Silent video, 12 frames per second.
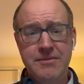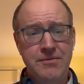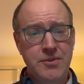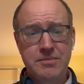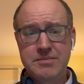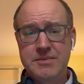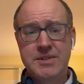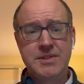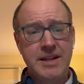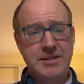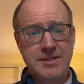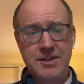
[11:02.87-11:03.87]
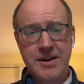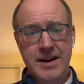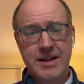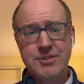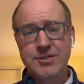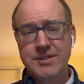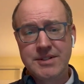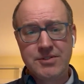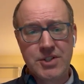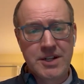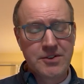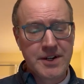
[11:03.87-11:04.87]
for sites that are actually
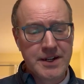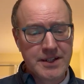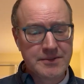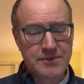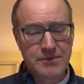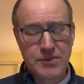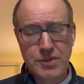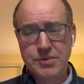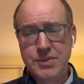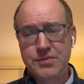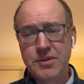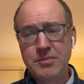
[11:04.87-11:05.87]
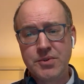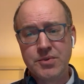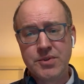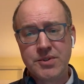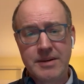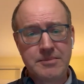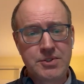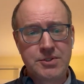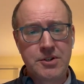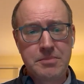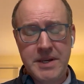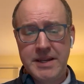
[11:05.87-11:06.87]
generating views from Google, I'm
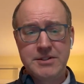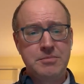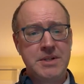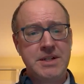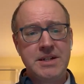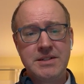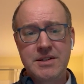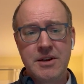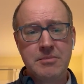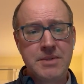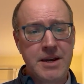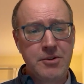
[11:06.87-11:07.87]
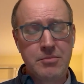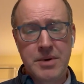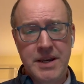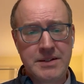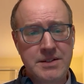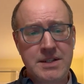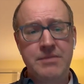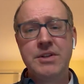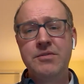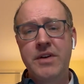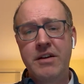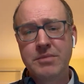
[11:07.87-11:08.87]
sure page speed has come down by
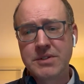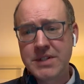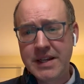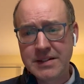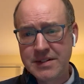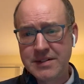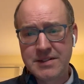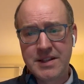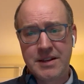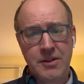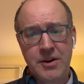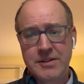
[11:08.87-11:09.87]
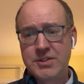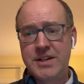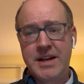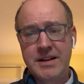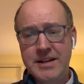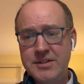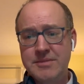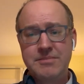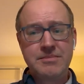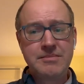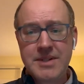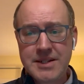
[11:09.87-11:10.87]
75% since they launched that as a
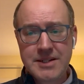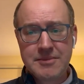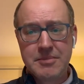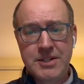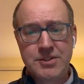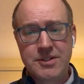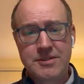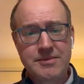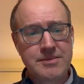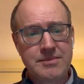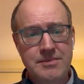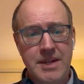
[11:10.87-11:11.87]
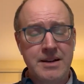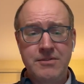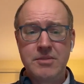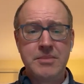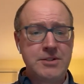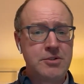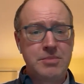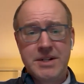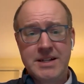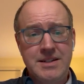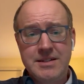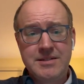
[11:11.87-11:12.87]
major, not even major, but
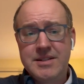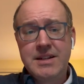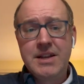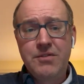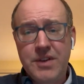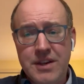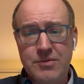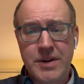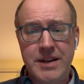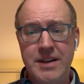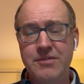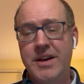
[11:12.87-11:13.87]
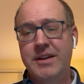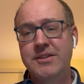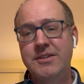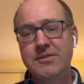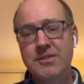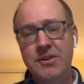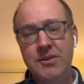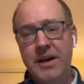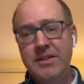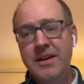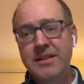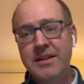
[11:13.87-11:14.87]
as a significant ranking factor. So
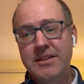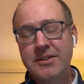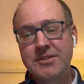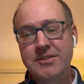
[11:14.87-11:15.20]
I think that